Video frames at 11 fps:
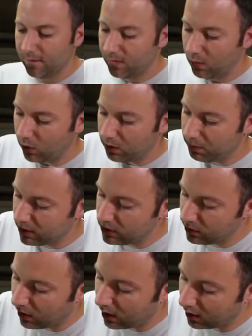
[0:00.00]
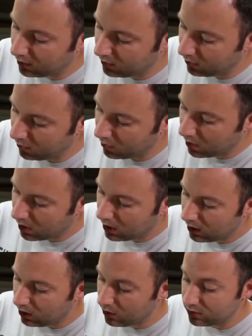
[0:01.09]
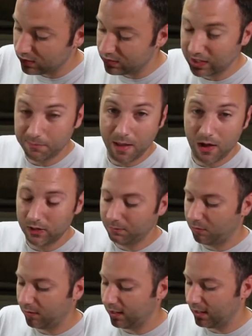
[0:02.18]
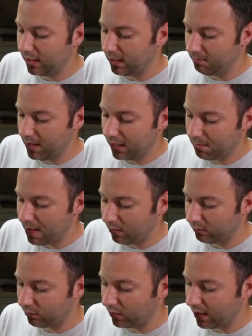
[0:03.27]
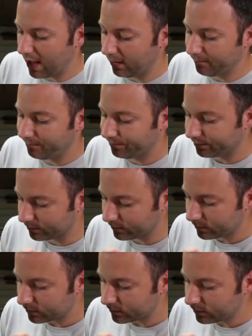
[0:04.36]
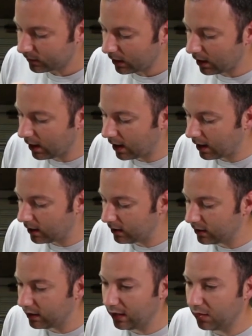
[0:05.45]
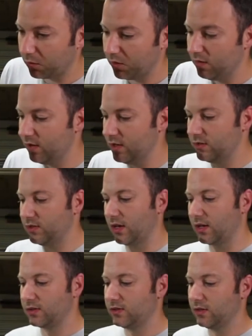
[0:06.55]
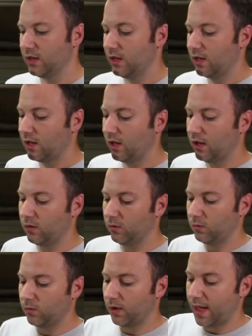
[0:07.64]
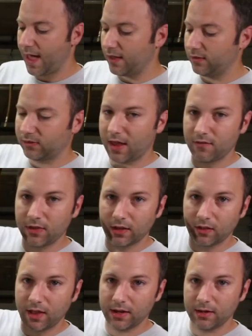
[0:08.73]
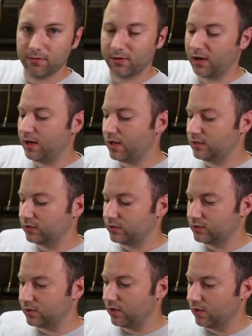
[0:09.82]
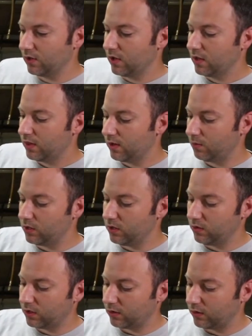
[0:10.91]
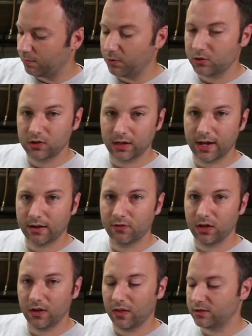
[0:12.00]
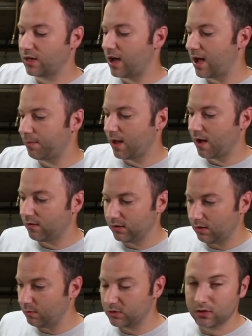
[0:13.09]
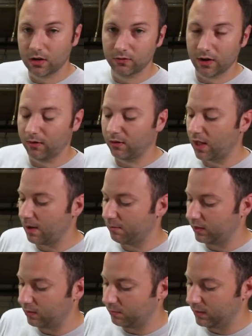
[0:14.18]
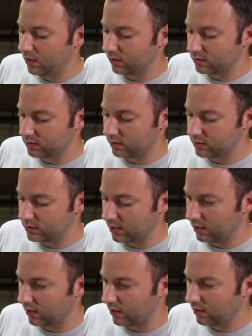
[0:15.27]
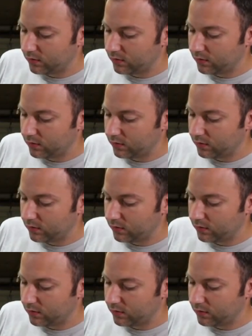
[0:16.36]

It wouldn't be too hard to use the same mounting plate and make a mount for that. And the E3D V6 has everything lined up very nicely, so that when you go to the push-to-connect fitting on the top, it would start very reliably. There would be no concerns there at all.